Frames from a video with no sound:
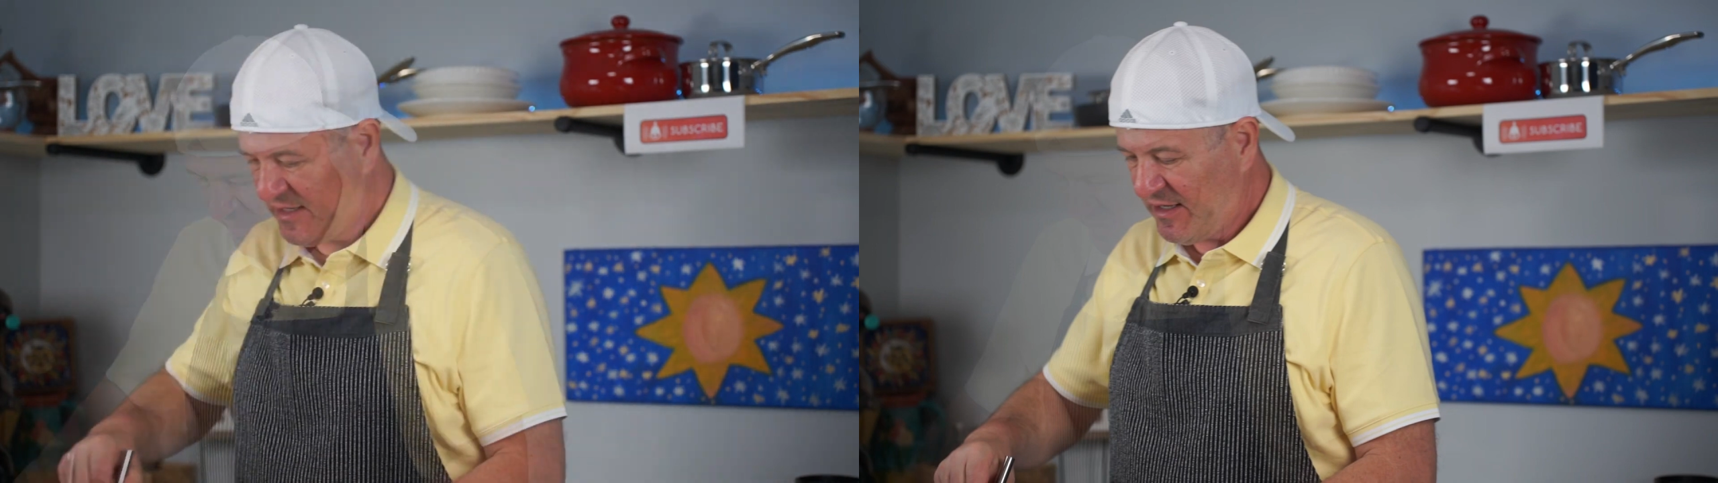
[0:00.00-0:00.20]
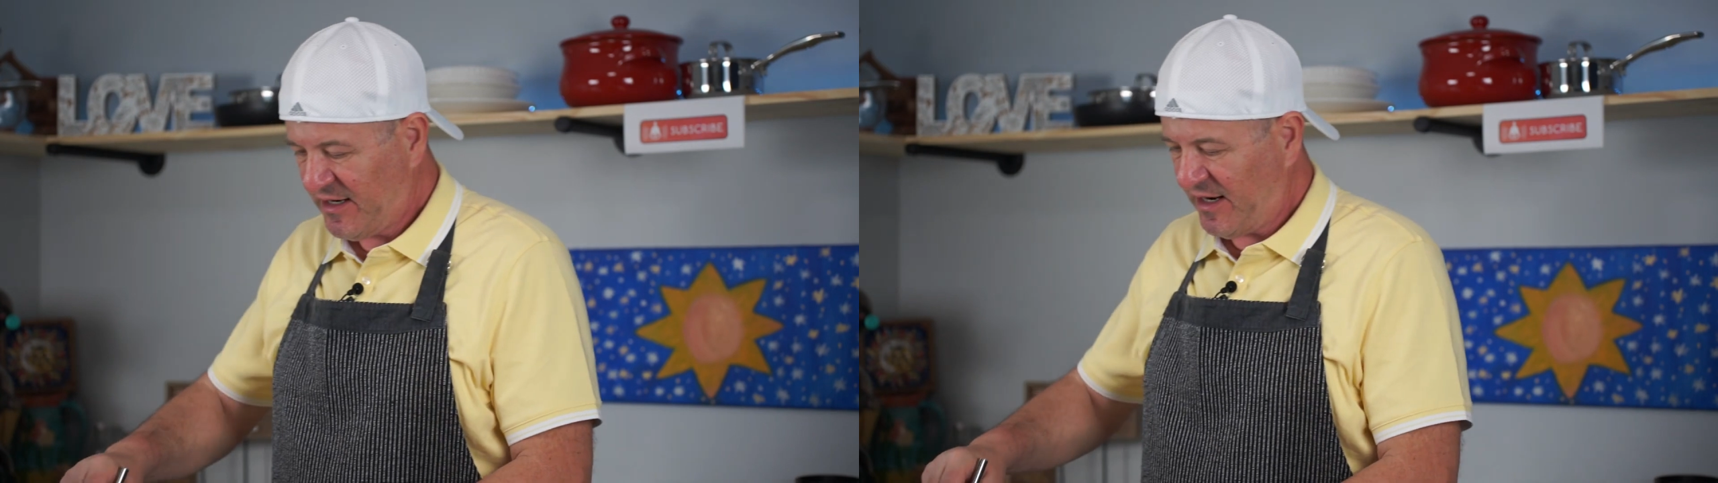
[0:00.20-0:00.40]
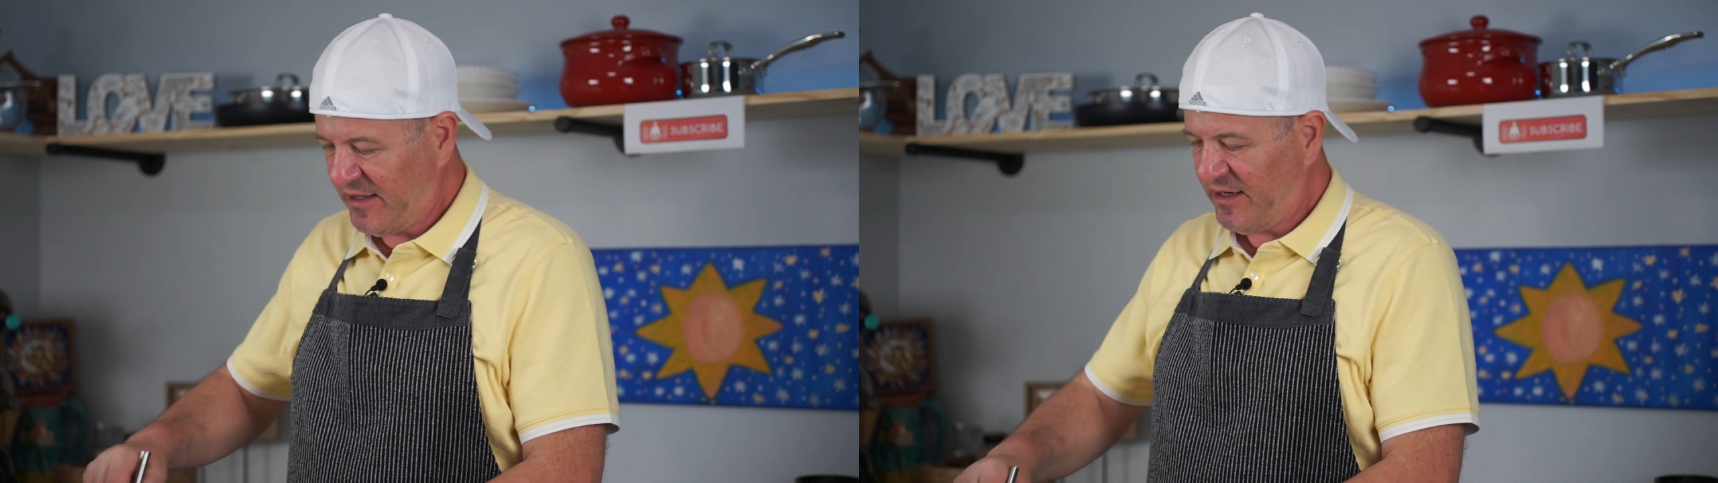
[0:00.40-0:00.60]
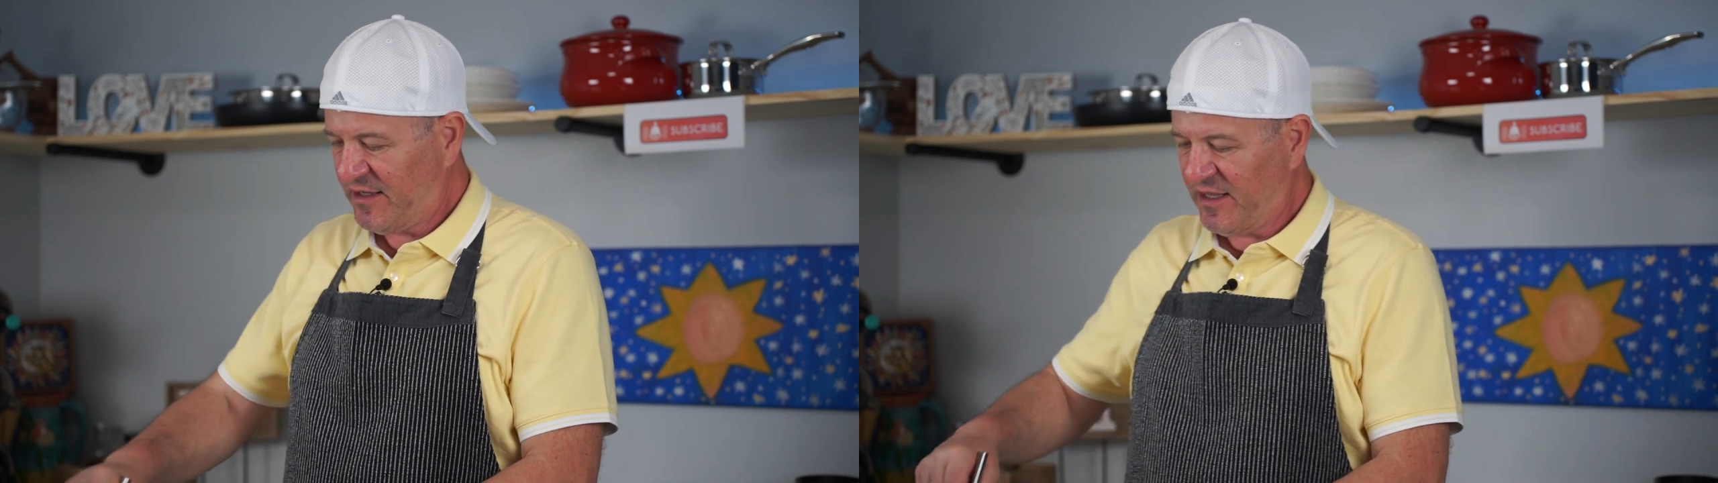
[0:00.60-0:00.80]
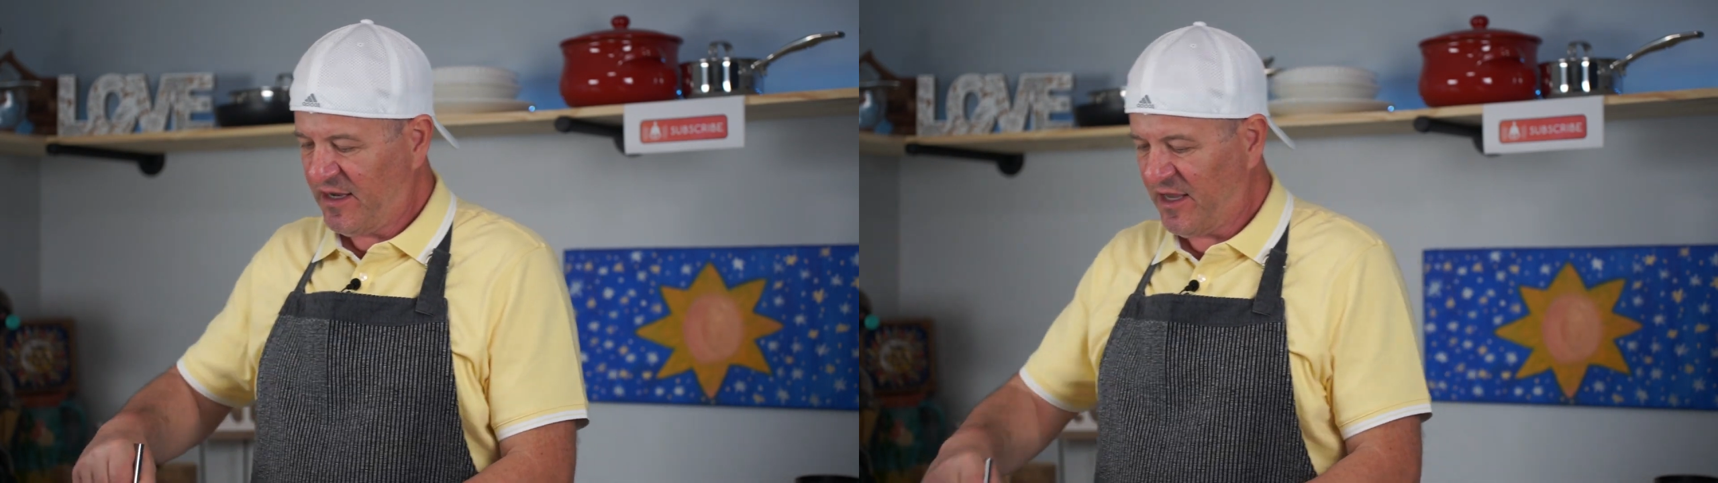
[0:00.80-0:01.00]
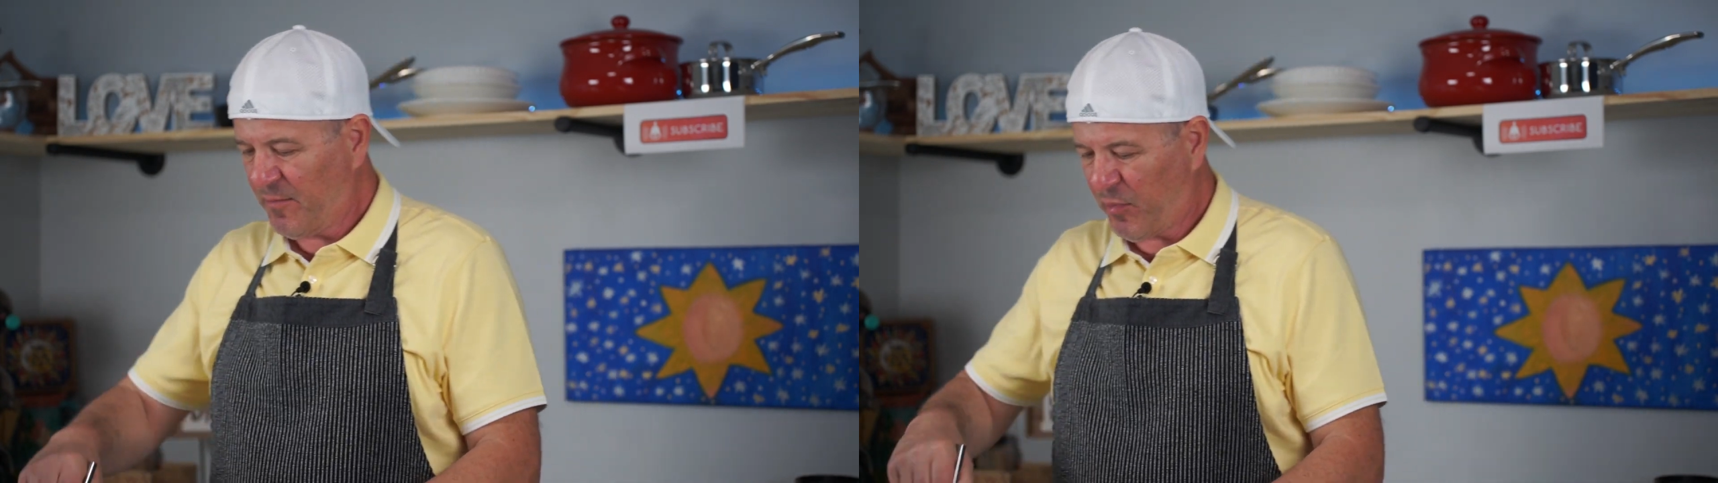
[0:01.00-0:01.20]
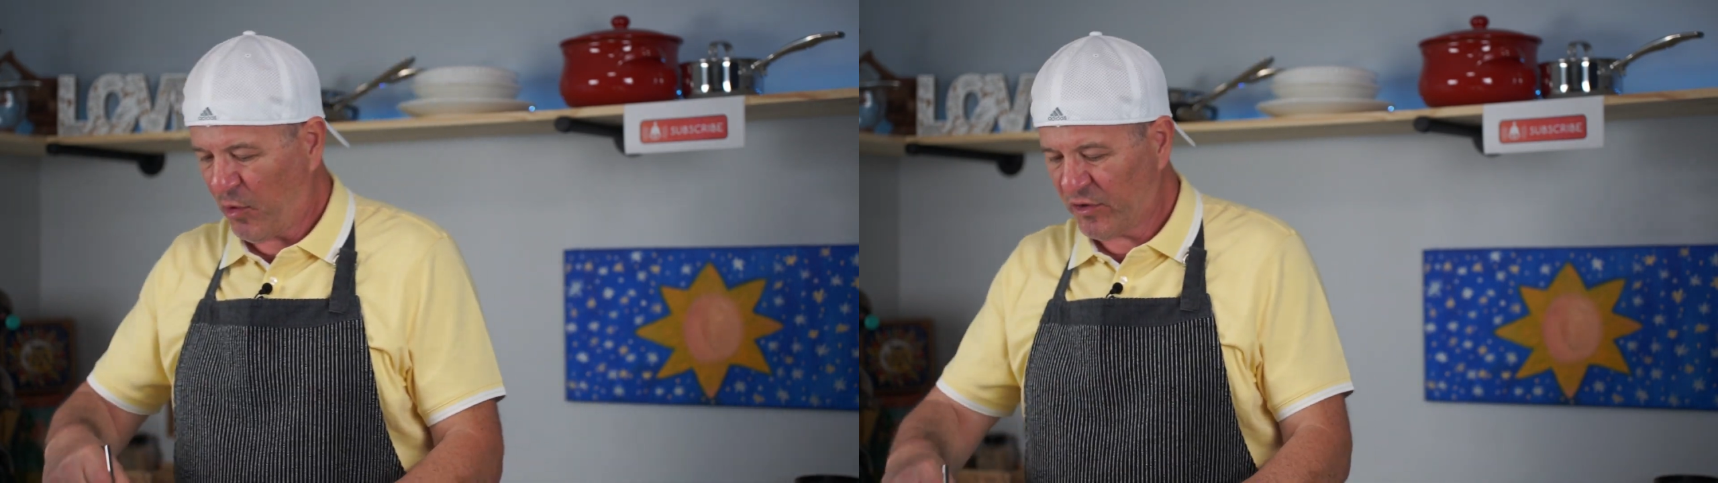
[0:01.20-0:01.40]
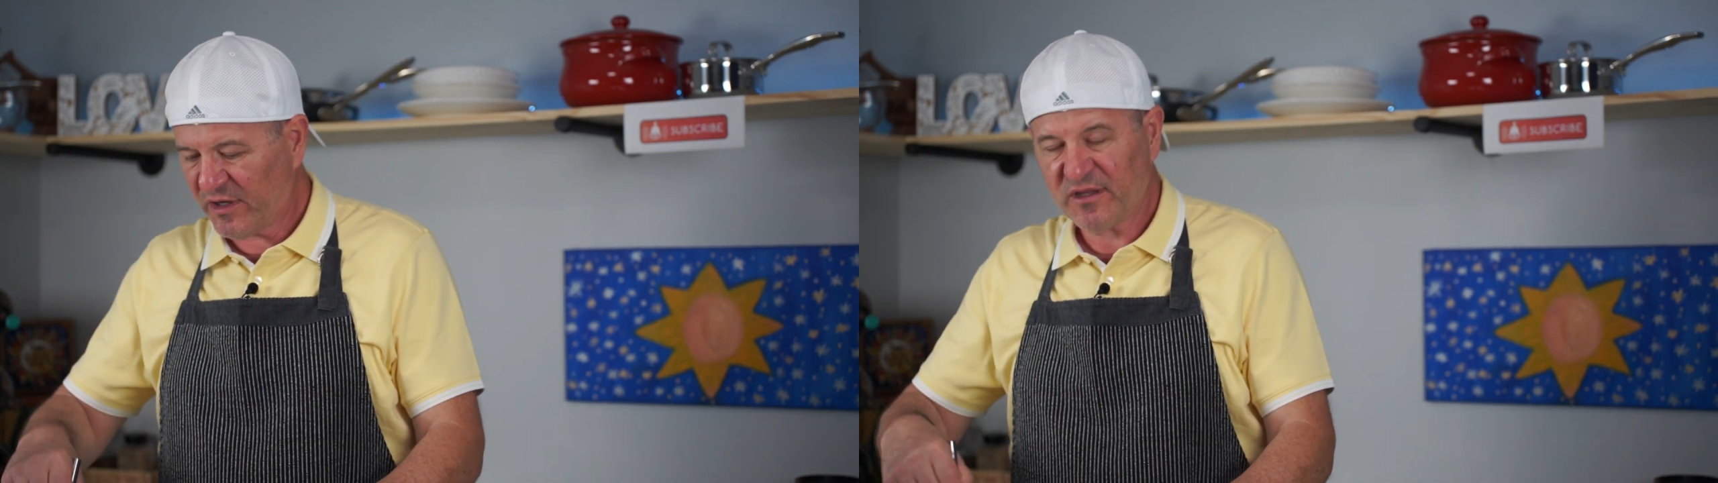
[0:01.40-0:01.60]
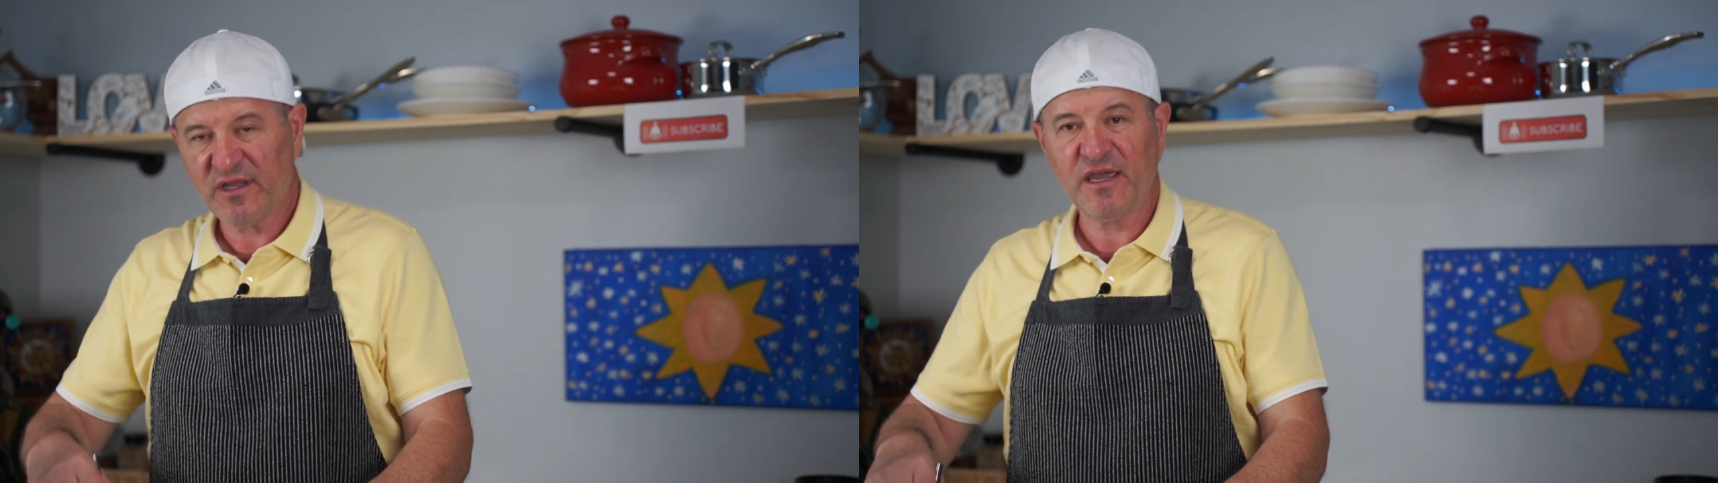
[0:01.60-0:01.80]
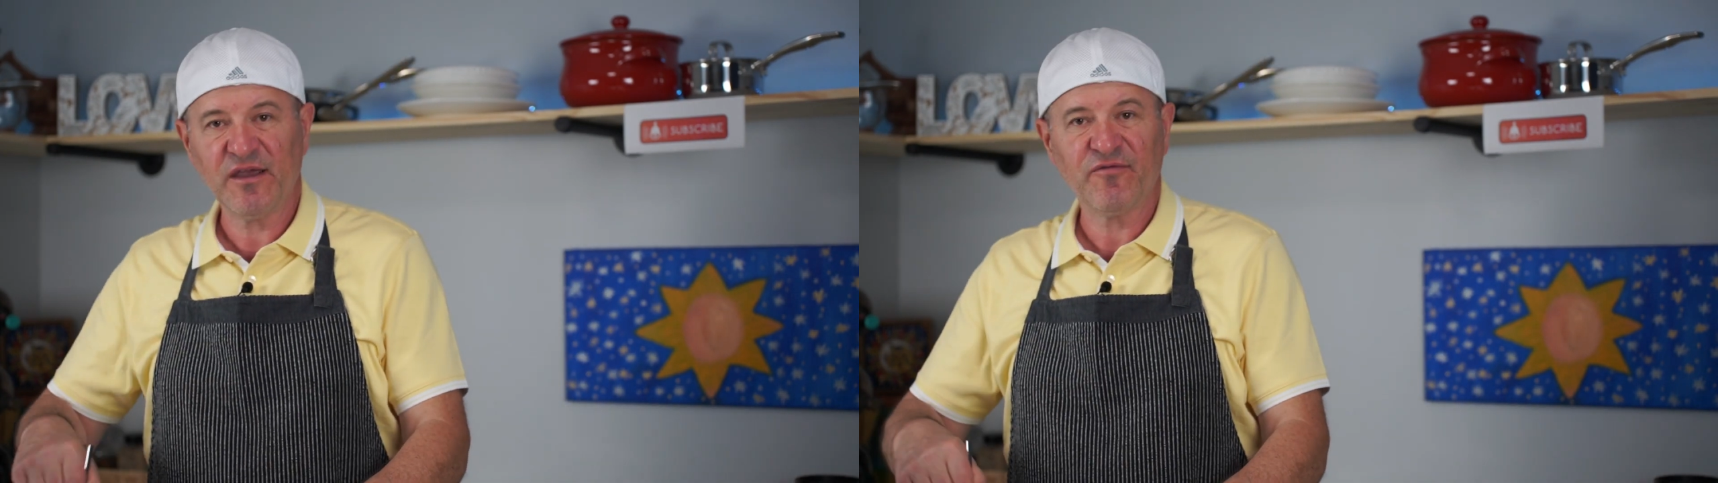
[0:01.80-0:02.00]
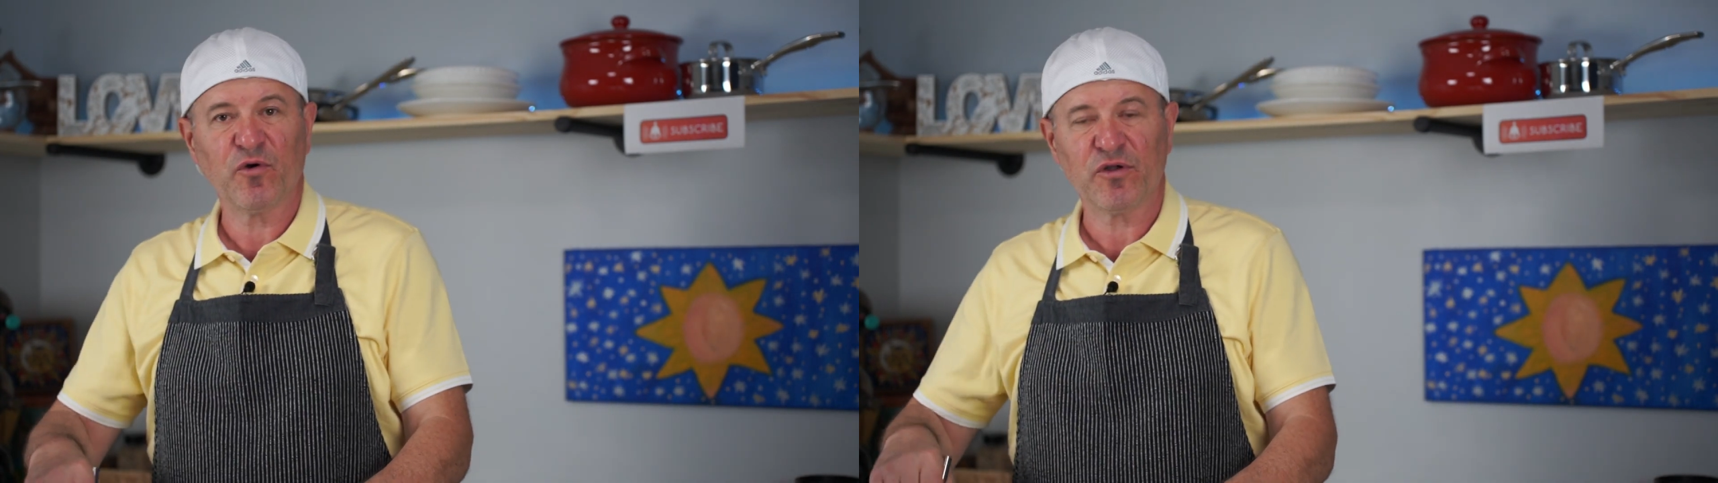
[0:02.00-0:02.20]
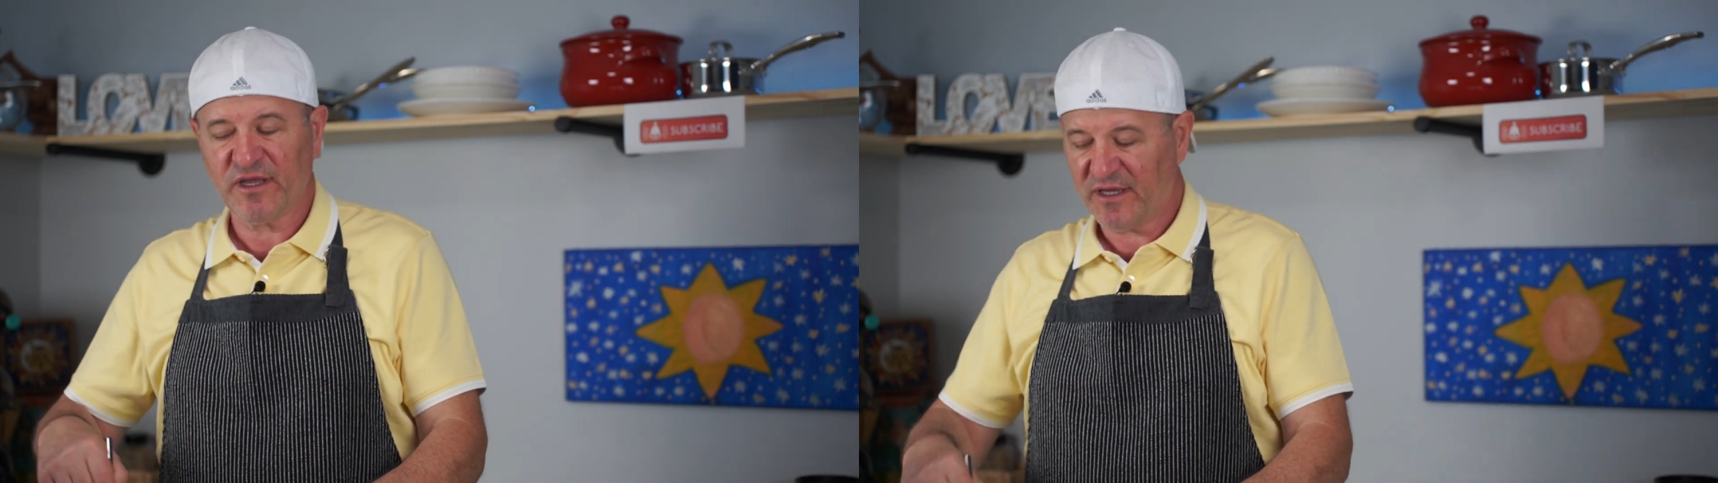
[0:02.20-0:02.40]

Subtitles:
Another thing, important thing for